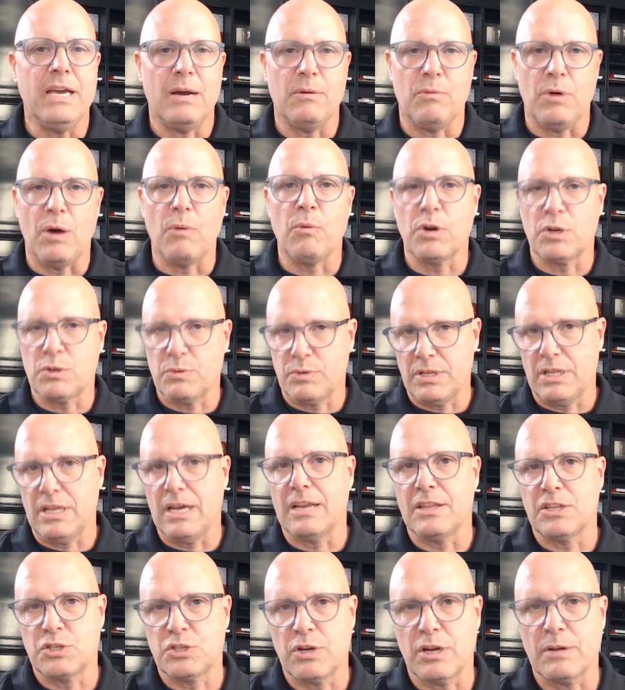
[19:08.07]
I worked with a
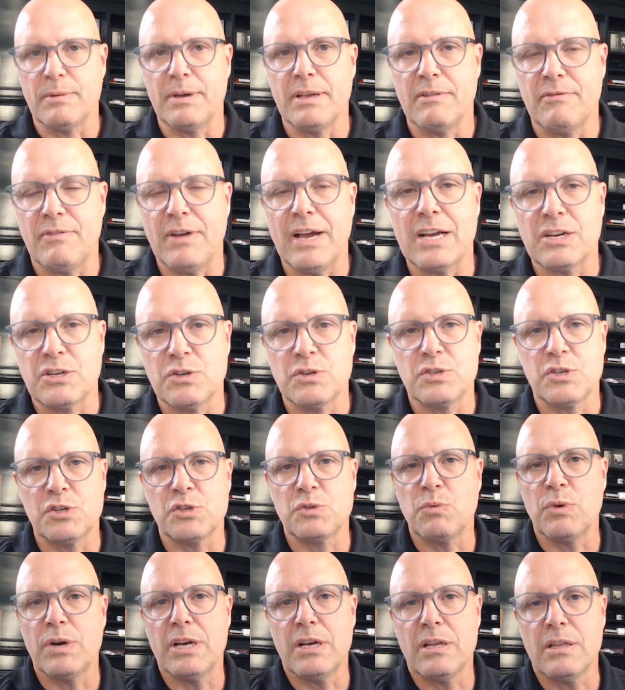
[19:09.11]
lot of the truck manufacturers
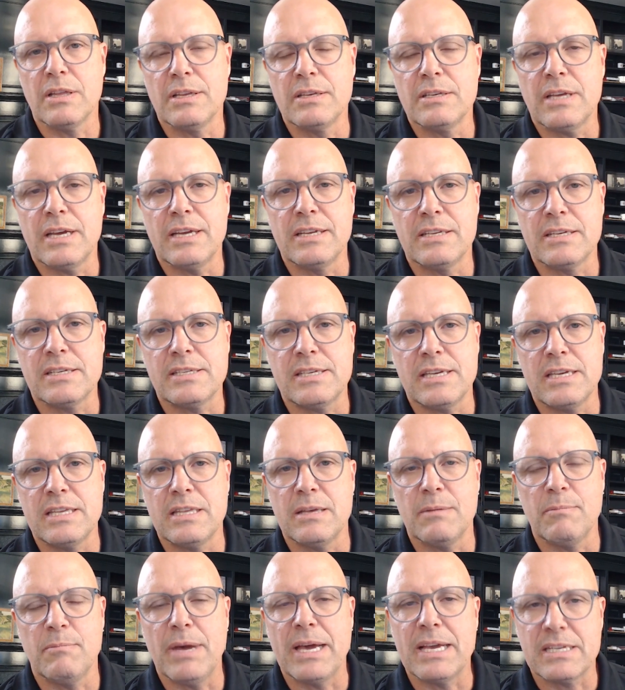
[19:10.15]
as well, and to see
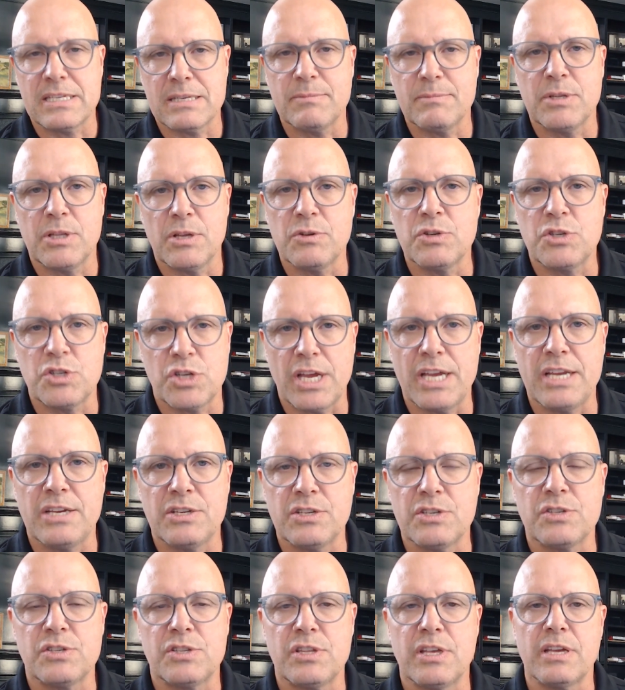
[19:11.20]
them make some of those
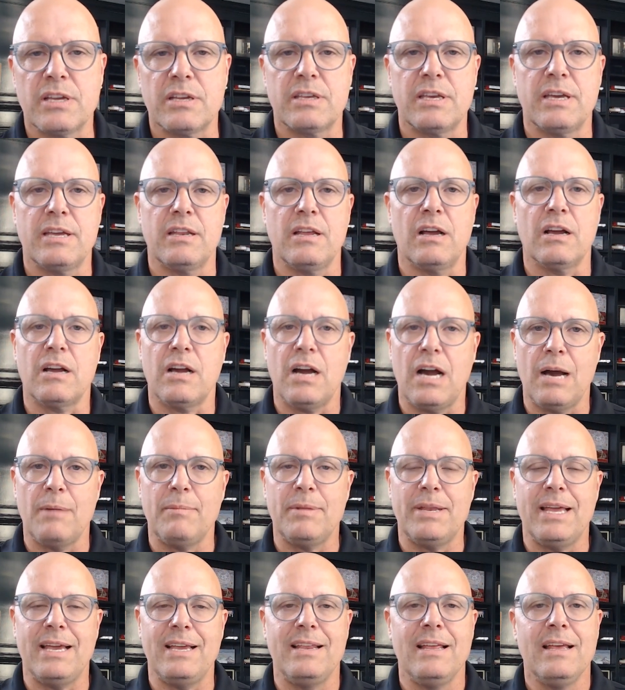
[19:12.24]
changes that can
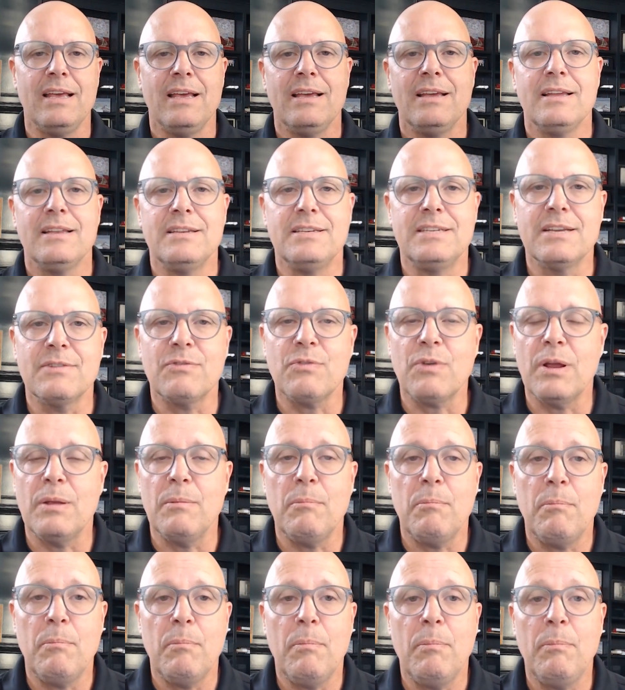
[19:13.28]
accommodate
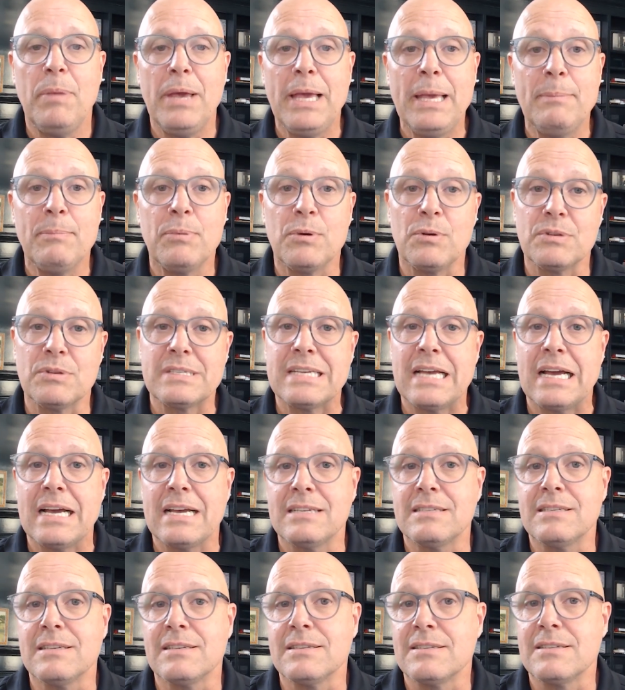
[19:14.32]
different people
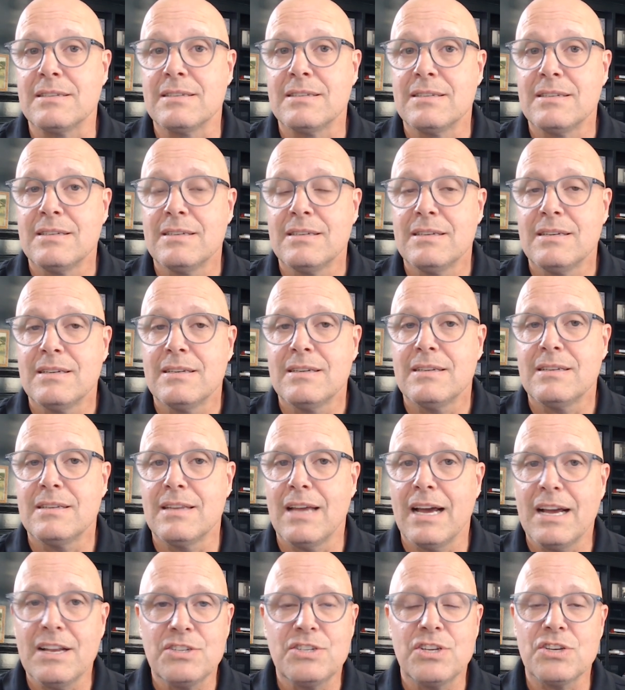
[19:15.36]
sizes,
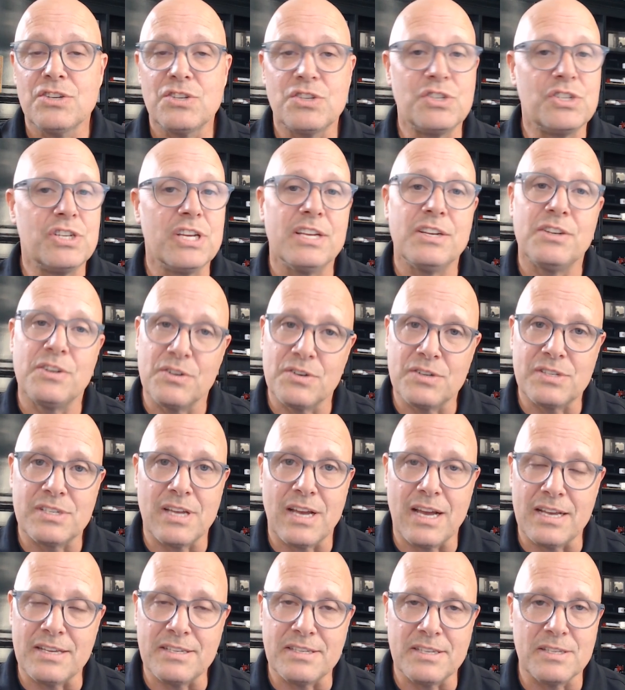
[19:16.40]
not just gender
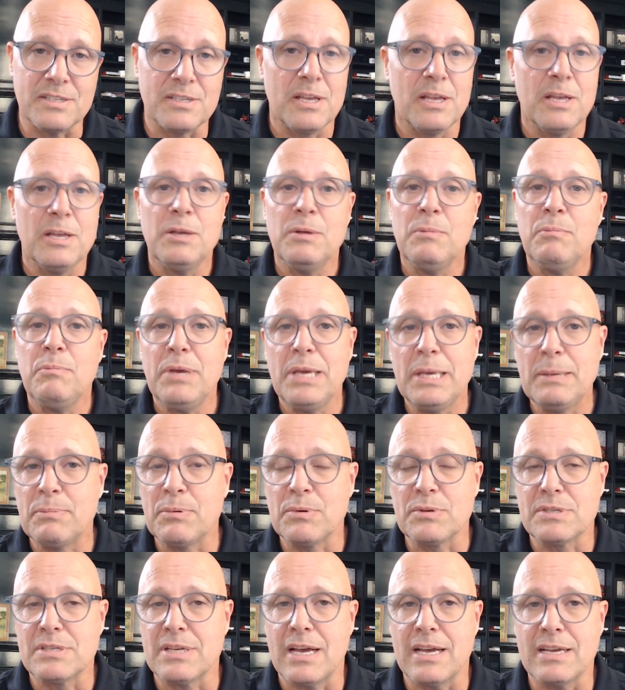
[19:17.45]
sizes,
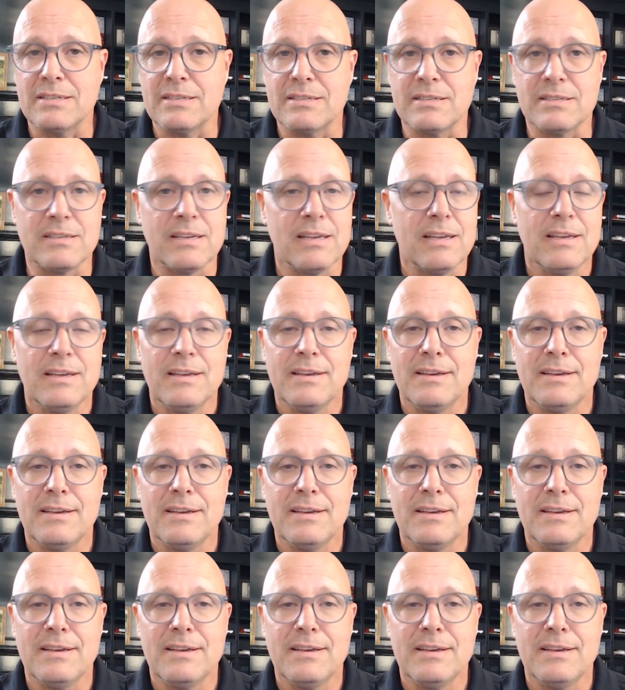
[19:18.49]
people sizes.